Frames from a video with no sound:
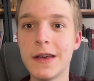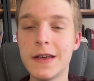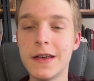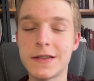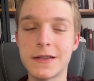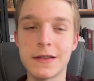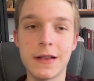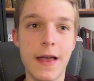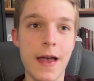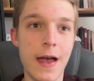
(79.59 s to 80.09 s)

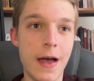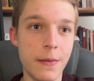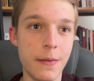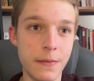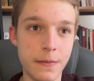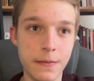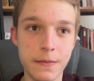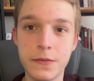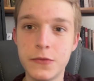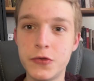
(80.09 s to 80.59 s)

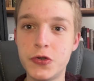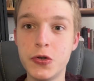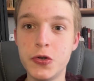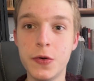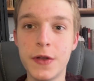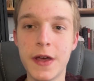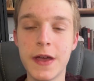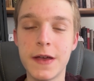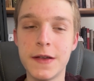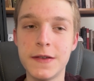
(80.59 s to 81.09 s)
Islam,
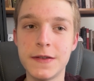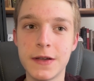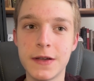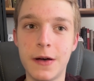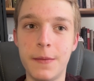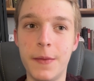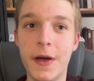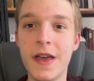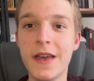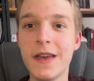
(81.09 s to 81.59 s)

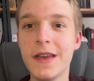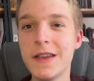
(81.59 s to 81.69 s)
Judaism,